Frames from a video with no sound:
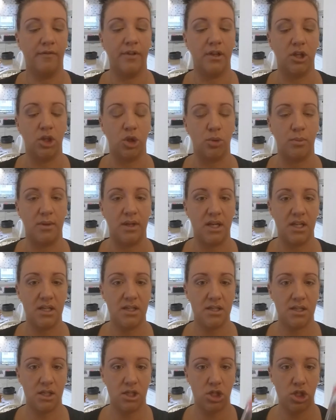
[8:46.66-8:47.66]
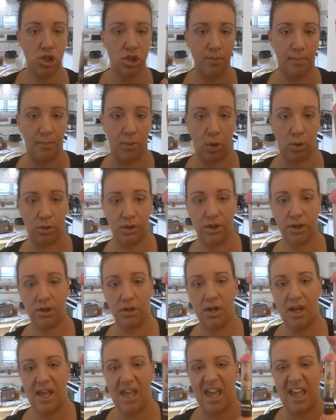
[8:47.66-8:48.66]
Voluminous
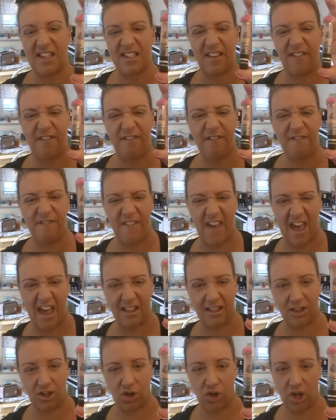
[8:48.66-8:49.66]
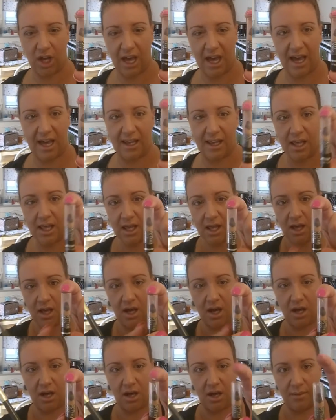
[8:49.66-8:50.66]
Smolder. It's a fat little guy.
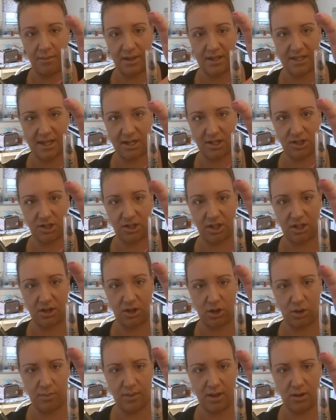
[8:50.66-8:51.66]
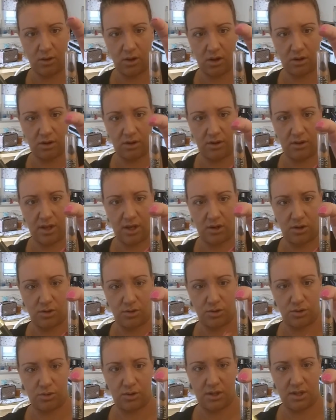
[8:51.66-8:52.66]
It's actually a little bit longer than
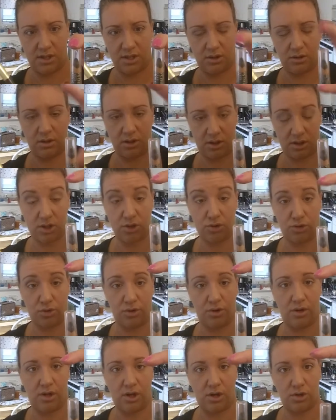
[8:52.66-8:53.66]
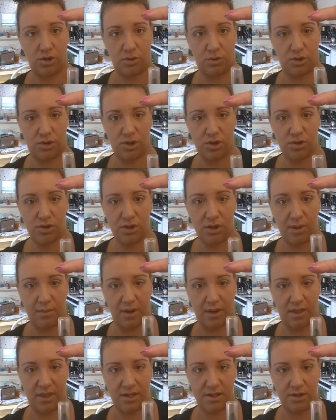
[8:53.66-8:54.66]
usual. It's shorter than usual. It's usually
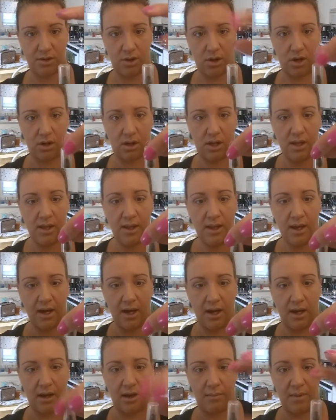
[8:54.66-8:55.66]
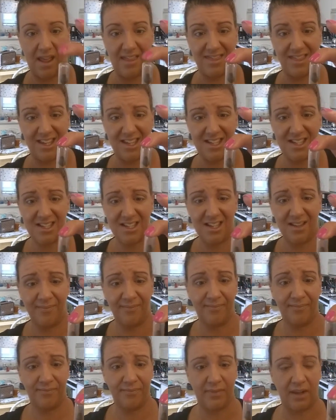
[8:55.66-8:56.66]
about this long. And these,
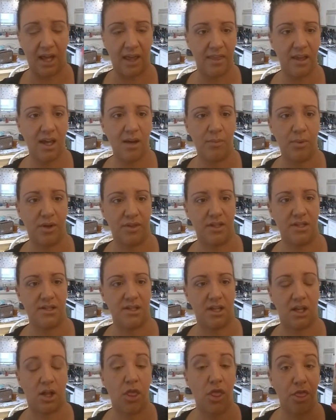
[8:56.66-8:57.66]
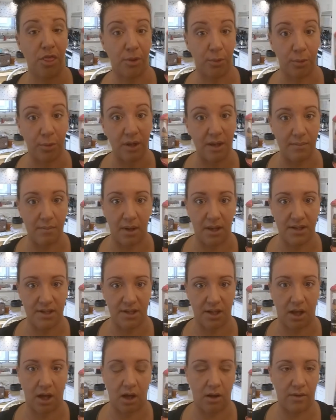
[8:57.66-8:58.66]
I think I bought this like 3
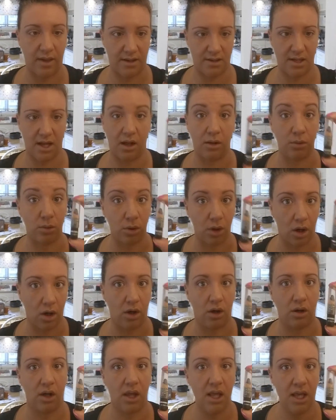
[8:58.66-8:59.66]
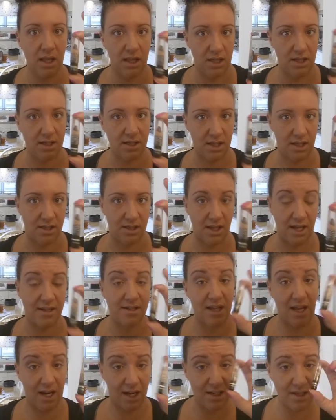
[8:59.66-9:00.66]
months ago. That's how long these things
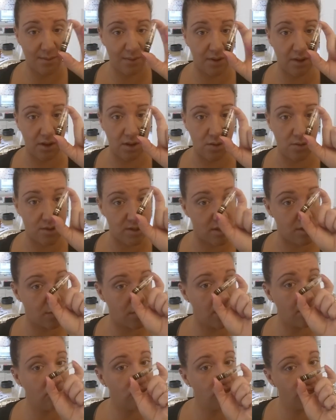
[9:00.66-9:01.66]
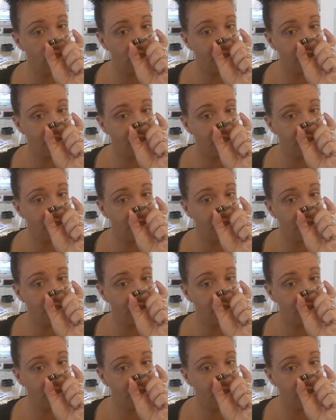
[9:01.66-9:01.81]
last. And I typically use this one,